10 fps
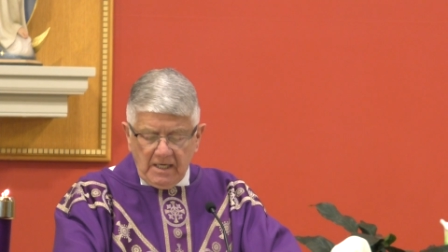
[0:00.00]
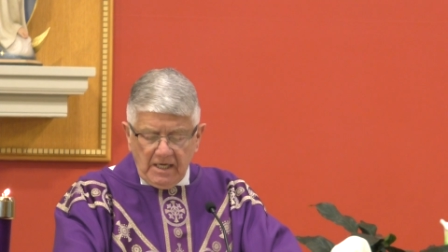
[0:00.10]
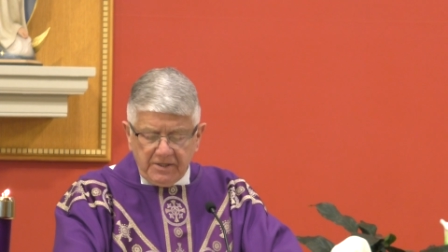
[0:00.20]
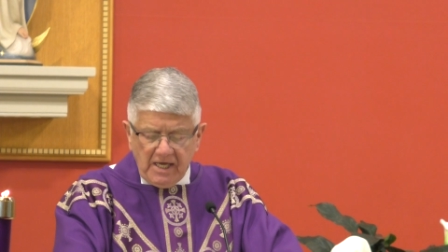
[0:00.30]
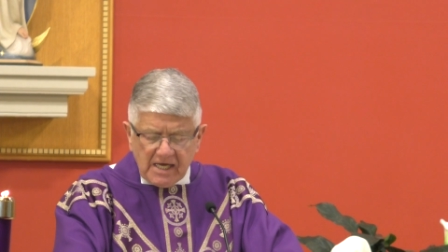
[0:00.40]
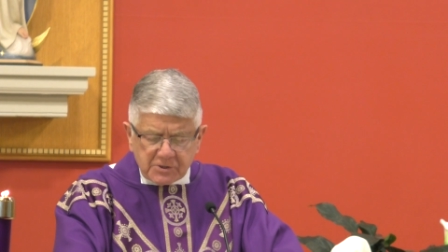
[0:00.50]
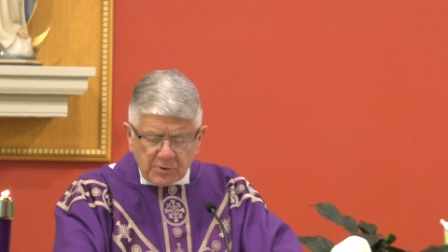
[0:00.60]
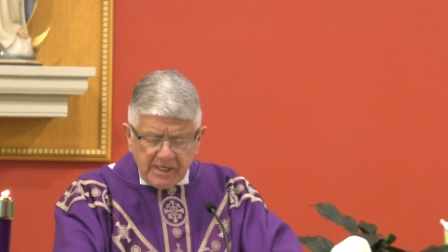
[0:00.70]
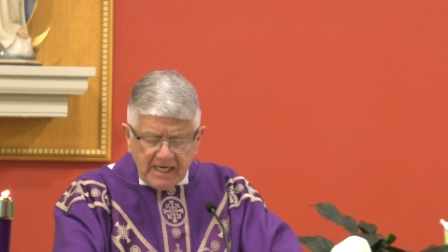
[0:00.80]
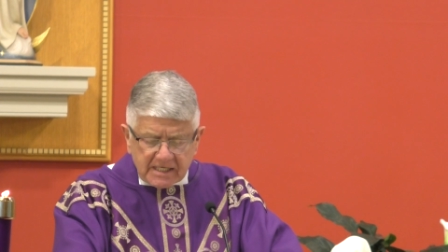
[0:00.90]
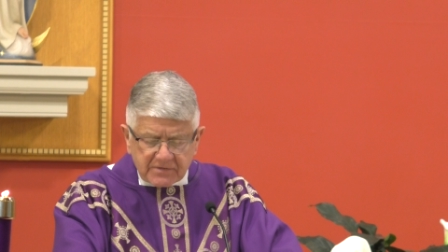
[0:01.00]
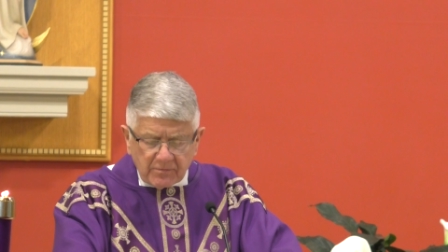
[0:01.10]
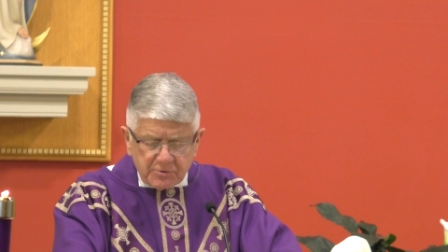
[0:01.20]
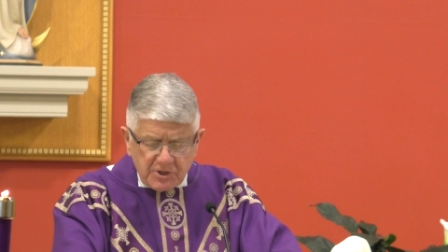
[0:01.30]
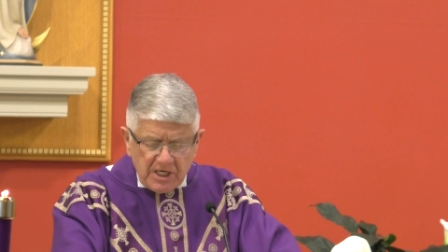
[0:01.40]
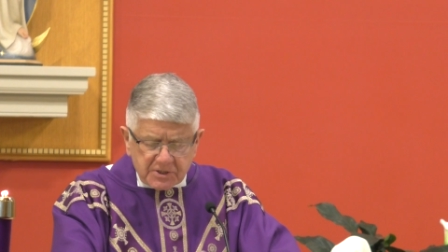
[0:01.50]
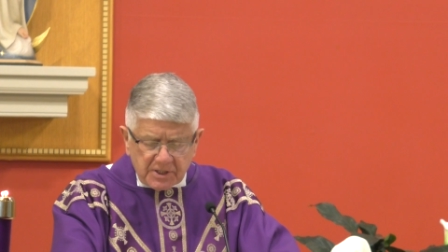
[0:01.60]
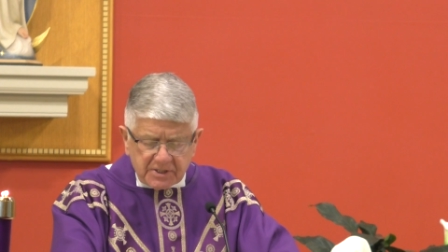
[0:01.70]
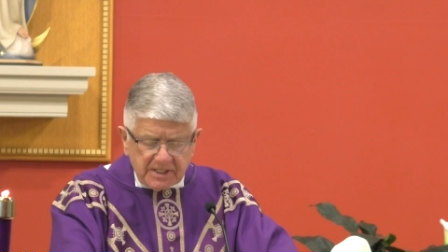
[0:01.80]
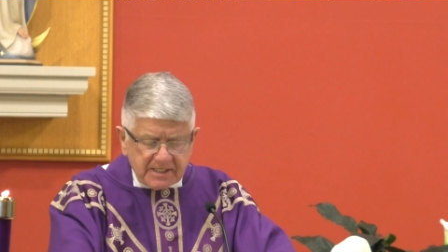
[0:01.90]
And the answer he gets from
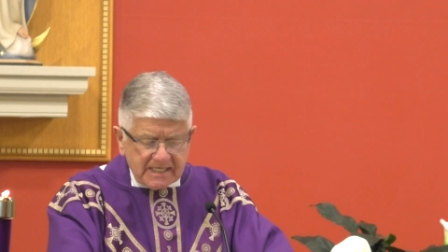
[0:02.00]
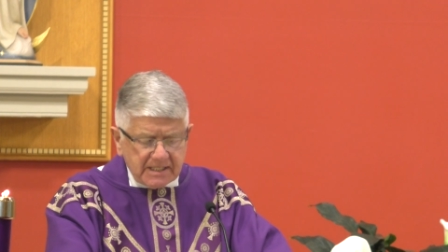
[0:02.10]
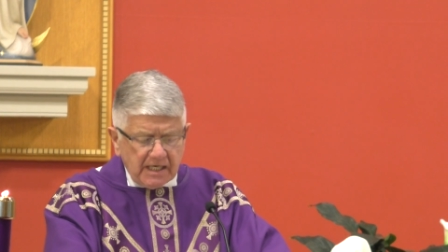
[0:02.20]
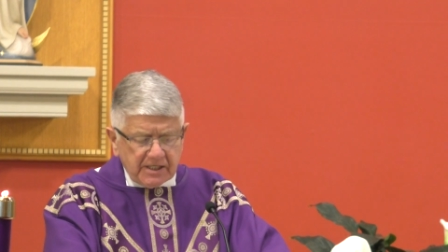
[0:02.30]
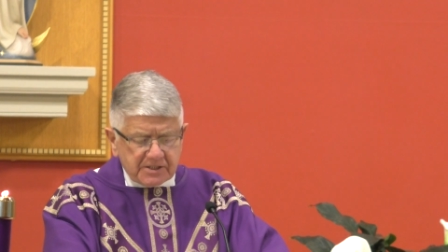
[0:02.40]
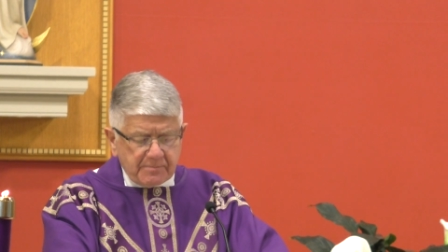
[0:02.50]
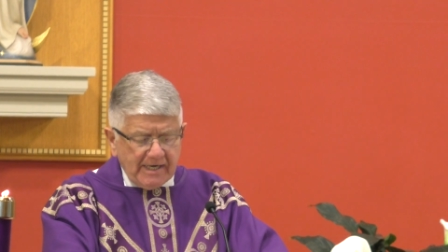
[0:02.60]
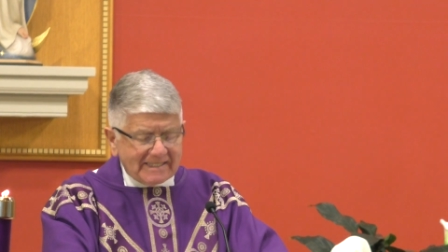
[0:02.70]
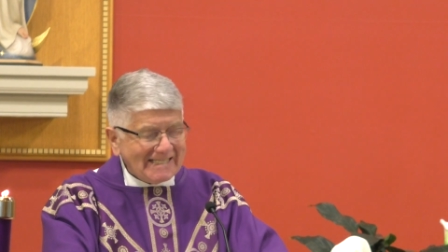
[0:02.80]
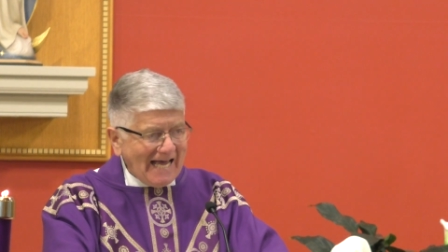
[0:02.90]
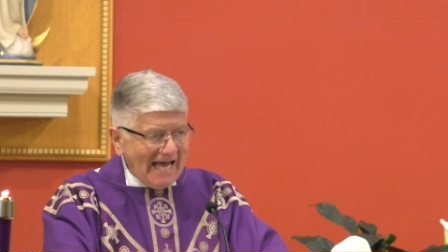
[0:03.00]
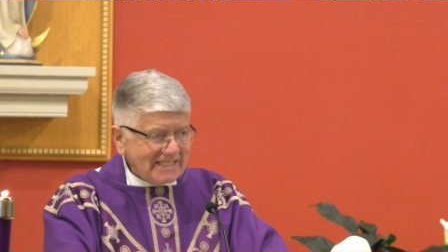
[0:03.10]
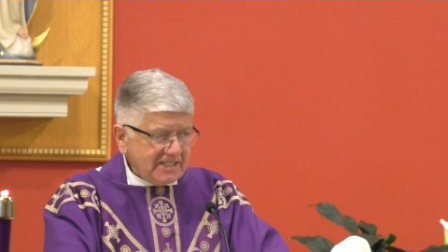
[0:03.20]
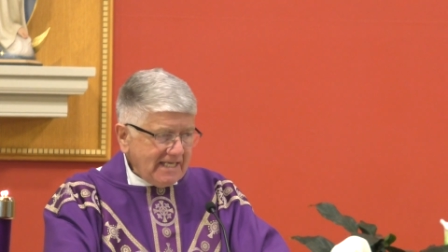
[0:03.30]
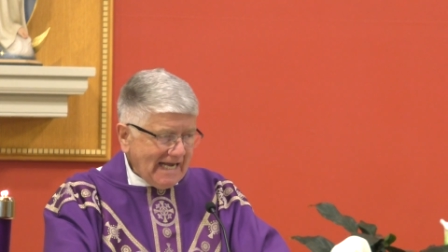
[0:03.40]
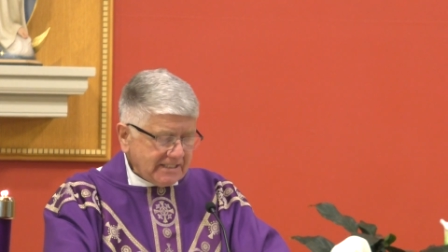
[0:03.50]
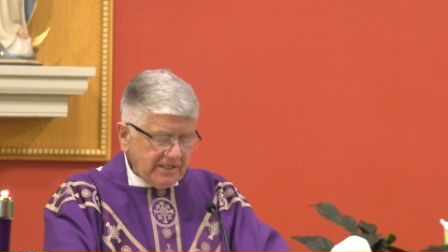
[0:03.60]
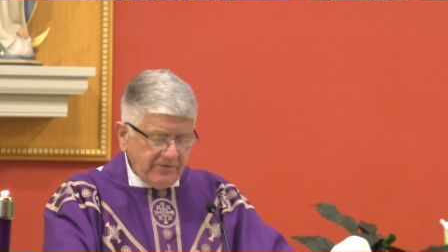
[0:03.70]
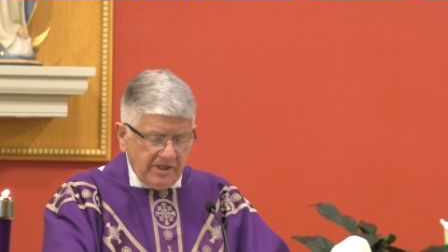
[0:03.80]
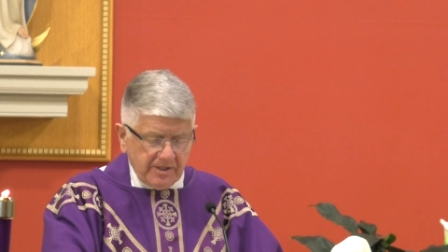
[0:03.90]
Jesus is as unexpected as the
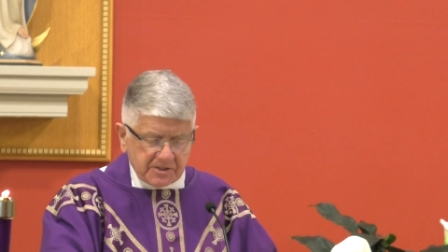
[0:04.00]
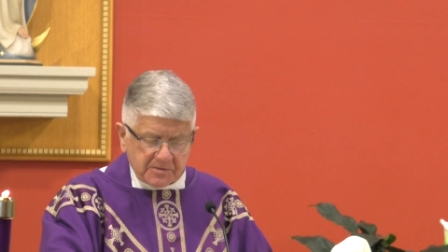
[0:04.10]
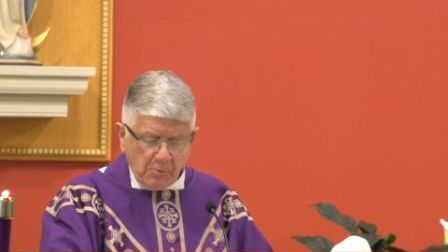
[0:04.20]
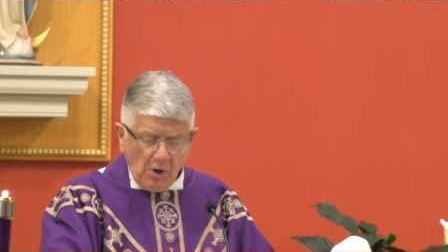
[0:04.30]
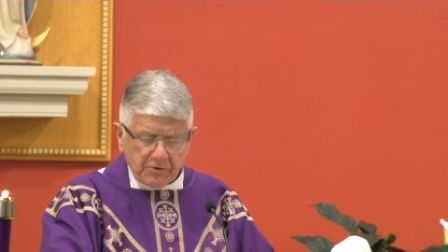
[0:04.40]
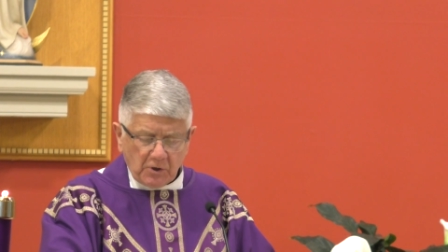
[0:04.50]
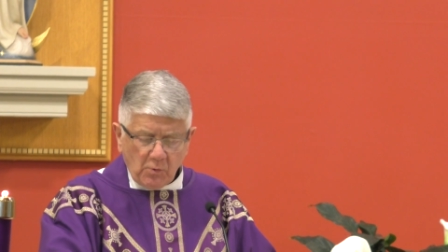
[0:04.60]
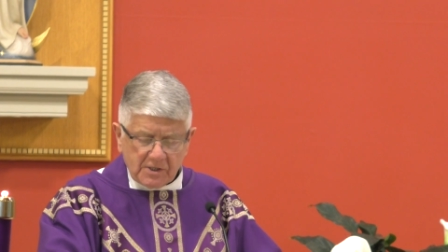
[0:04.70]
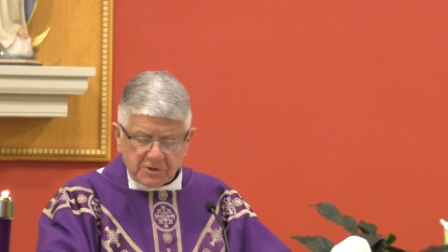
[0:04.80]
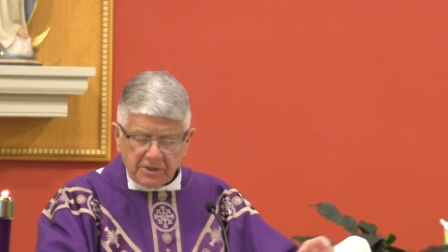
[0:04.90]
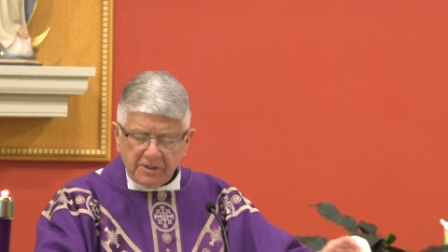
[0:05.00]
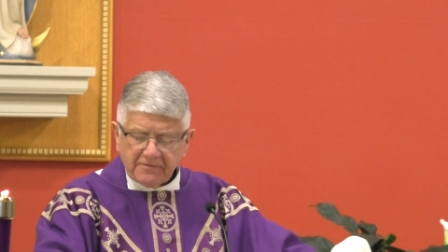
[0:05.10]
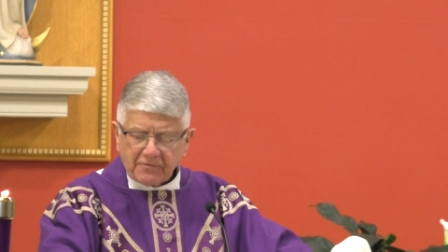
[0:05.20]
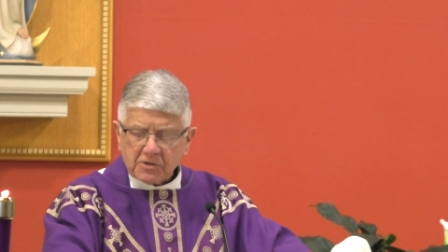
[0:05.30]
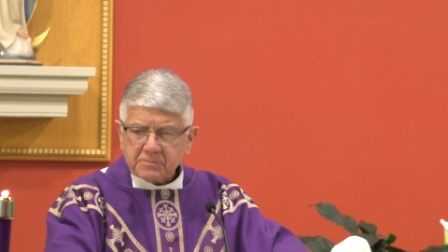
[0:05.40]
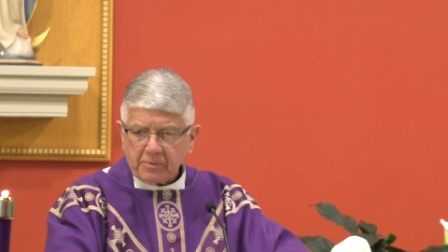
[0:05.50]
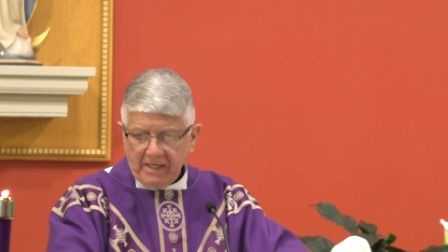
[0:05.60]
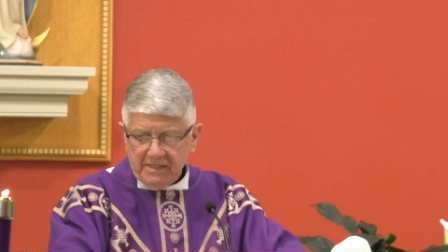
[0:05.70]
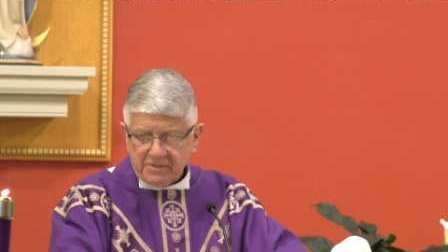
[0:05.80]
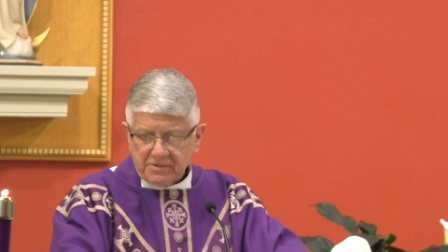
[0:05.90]
activity that spawned the question in the first
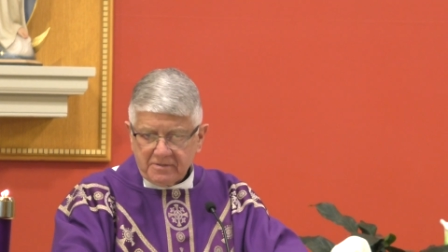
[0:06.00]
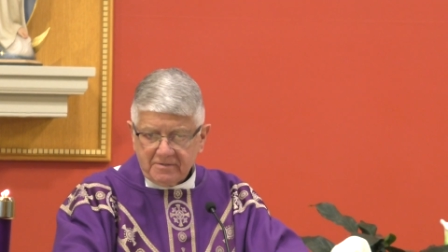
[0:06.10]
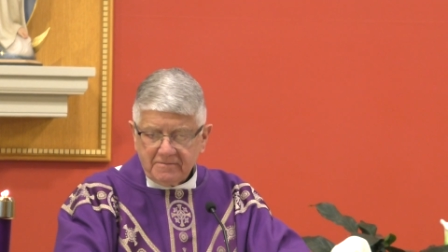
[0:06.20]
place.